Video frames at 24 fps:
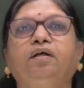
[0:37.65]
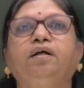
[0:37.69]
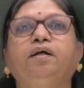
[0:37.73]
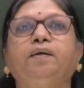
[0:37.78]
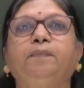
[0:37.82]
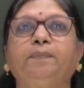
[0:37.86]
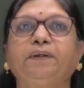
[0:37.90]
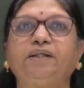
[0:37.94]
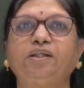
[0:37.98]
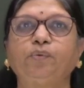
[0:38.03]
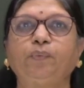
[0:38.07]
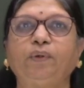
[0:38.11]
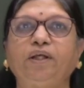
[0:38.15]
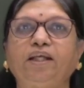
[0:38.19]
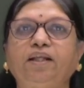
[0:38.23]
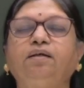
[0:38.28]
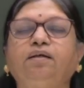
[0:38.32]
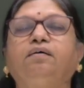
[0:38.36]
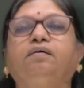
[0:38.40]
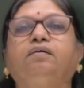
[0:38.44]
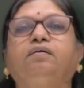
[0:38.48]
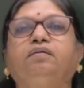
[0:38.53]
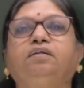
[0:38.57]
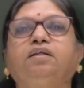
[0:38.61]

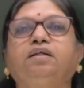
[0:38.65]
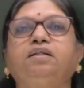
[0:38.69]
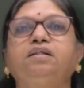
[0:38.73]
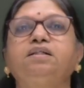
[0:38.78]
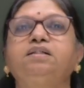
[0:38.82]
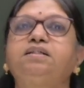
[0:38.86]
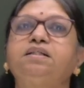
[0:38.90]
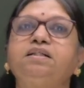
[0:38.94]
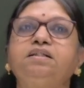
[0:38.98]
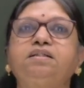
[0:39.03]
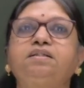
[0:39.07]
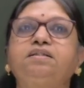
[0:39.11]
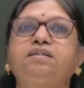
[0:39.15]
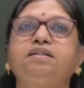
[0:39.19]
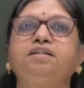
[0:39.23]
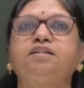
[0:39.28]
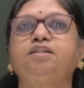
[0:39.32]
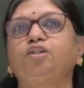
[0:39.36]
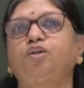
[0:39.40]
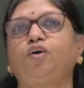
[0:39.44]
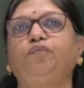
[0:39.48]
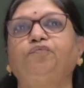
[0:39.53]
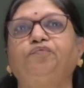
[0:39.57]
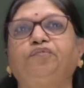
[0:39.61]
between the resistance
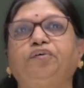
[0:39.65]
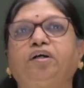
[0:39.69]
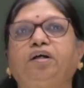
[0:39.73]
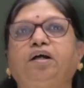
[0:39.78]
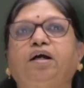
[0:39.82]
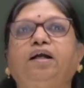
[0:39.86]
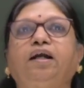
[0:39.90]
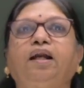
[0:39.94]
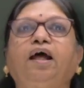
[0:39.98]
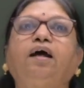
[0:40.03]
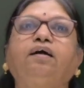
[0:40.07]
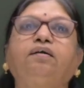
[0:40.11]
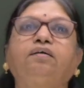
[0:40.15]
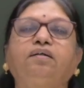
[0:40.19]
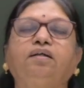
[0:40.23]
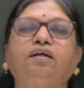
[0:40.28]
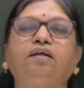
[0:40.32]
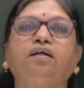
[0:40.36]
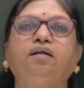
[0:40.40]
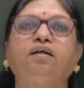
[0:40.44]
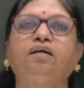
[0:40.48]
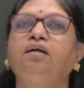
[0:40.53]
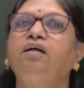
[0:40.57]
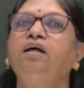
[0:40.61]
of a
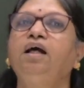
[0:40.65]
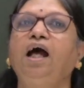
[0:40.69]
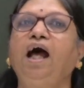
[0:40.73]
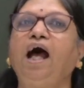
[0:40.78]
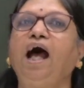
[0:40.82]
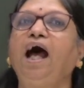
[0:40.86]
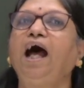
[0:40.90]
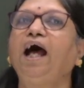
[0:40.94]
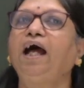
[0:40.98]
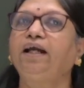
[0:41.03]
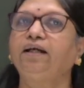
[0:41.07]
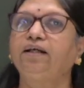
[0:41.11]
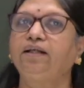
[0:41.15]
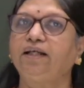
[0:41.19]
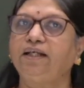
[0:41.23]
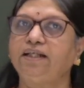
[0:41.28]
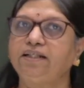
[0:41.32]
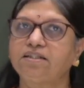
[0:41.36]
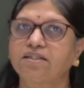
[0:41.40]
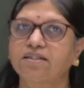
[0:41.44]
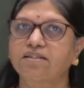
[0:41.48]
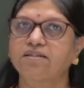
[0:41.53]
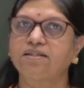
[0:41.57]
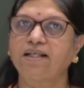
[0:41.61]
conductor and
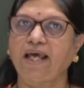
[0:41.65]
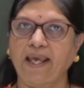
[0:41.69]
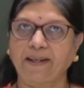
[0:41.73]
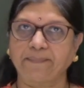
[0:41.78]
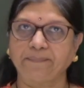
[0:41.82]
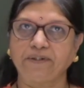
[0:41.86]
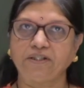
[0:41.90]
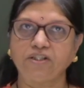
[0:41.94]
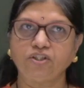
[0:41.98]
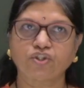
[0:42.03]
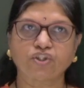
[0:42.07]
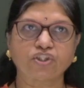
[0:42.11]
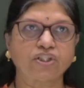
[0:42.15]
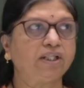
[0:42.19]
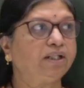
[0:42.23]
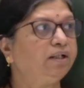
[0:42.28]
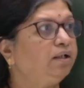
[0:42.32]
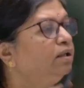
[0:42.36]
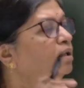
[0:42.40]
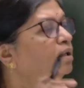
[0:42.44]
its dimension.